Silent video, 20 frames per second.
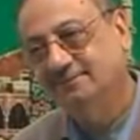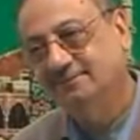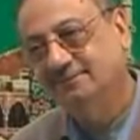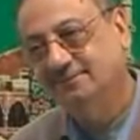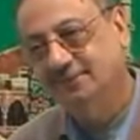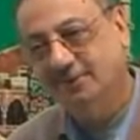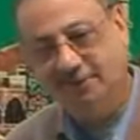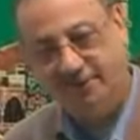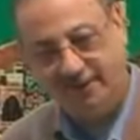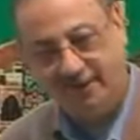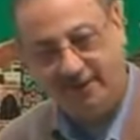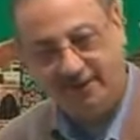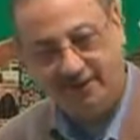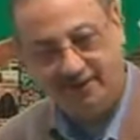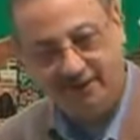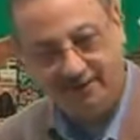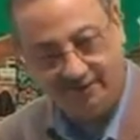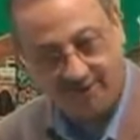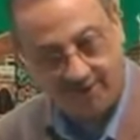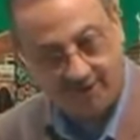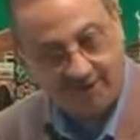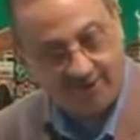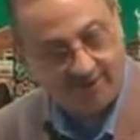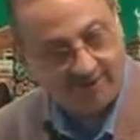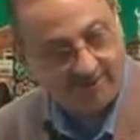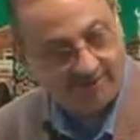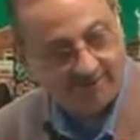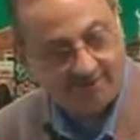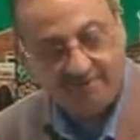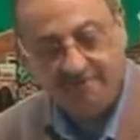Okay, ready?
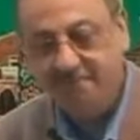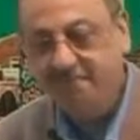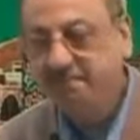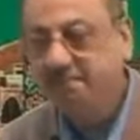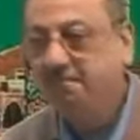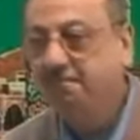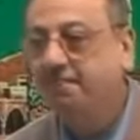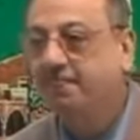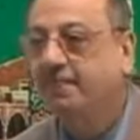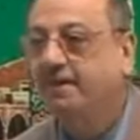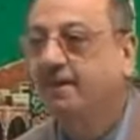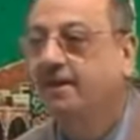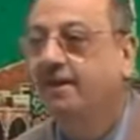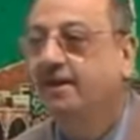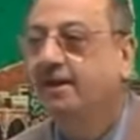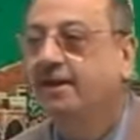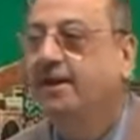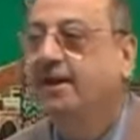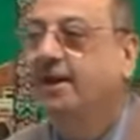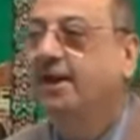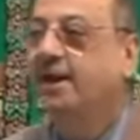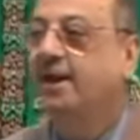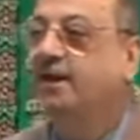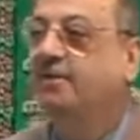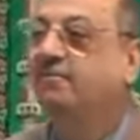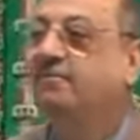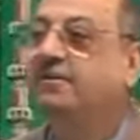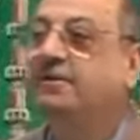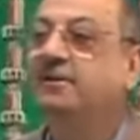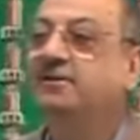If
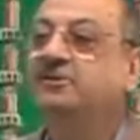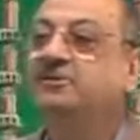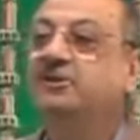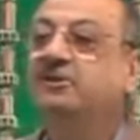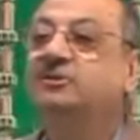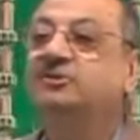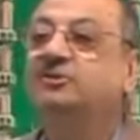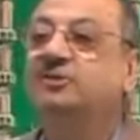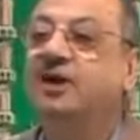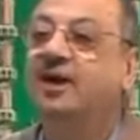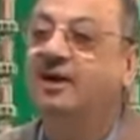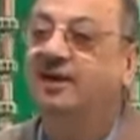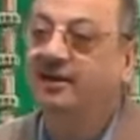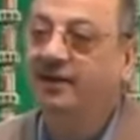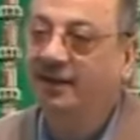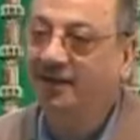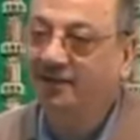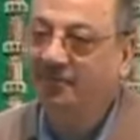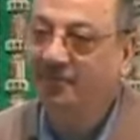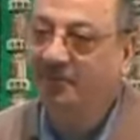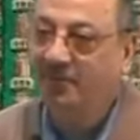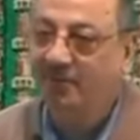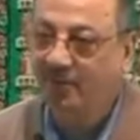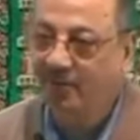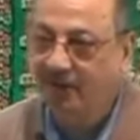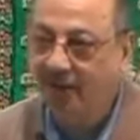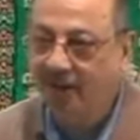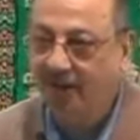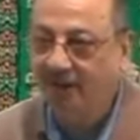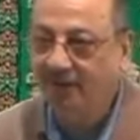it is a sakin
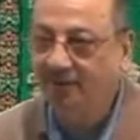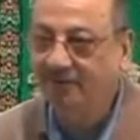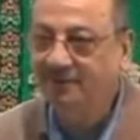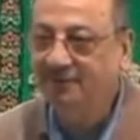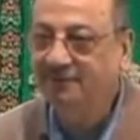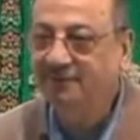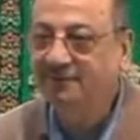pronoun,